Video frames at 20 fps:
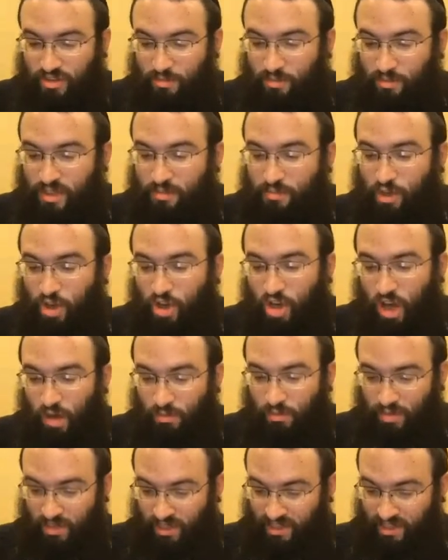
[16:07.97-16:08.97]
It's a big
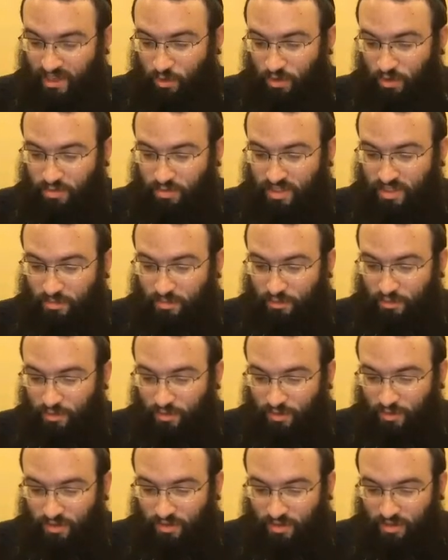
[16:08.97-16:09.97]
machama, like that word we said
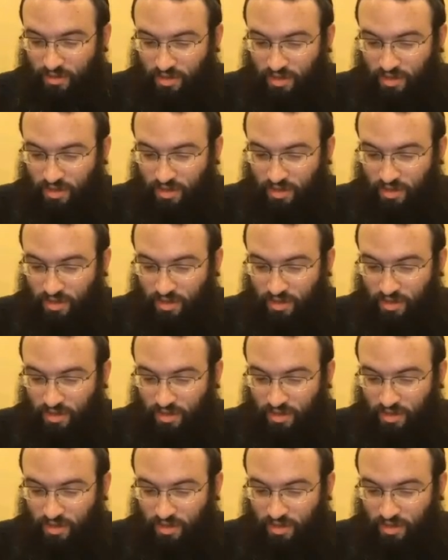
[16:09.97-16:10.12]
before.